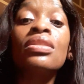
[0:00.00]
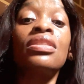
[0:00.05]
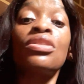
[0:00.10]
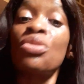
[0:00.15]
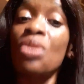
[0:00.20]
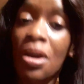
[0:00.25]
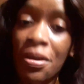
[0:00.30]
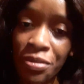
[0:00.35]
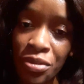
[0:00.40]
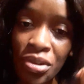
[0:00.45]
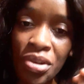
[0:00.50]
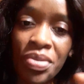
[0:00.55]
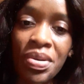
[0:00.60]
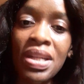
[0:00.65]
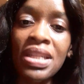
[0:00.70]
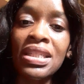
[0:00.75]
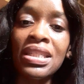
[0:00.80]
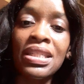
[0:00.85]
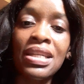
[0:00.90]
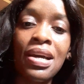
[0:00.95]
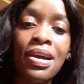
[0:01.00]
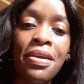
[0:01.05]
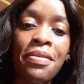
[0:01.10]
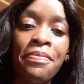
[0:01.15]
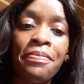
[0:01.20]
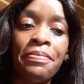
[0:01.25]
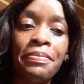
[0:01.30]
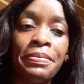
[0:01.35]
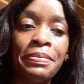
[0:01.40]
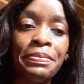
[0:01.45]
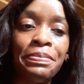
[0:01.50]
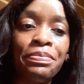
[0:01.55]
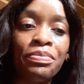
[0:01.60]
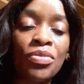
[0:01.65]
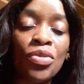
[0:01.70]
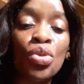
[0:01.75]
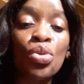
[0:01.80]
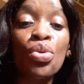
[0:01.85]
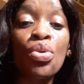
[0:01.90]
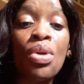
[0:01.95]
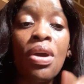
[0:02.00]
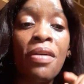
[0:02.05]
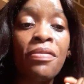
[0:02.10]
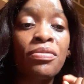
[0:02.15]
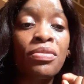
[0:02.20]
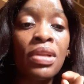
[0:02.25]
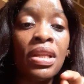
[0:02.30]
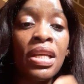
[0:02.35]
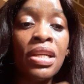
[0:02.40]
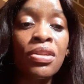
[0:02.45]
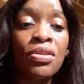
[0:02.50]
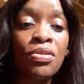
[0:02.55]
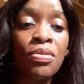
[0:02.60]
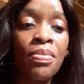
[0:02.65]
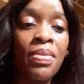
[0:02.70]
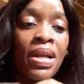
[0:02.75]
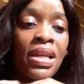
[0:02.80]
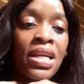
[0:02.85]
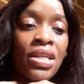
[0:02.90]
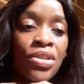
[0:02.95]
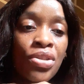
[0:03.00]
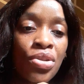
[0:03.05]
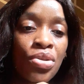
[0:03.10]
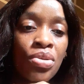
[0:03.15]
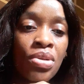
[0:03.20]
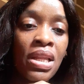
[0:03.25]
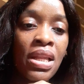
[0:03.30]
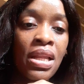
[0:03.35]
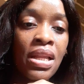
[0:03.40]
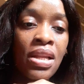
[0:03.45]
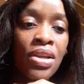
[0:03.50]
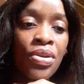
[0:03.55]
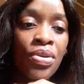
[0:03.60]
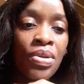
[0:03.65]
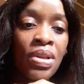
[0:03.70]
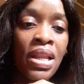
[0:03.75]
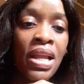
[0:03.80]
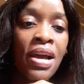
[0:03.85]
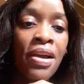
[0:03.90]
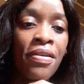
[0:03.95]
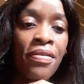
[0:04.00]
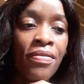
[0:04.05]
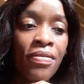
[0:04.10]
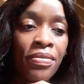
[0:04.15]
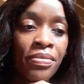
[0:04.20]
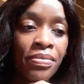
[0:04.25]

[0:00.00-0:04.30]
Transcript: You have to create a time. So you have to learn to balance your life.